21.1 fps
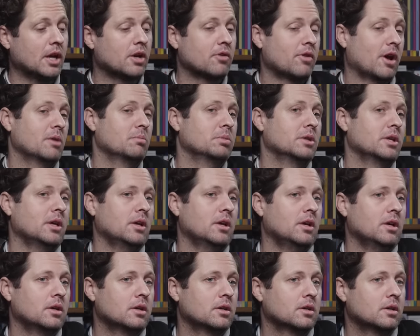
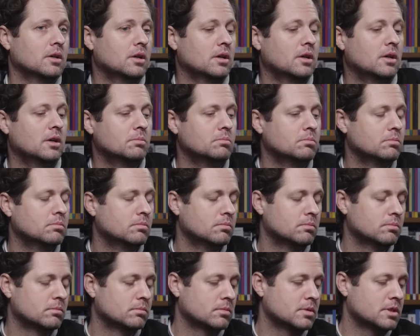incredibly
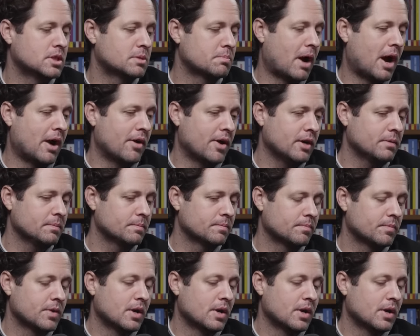um, inspiring.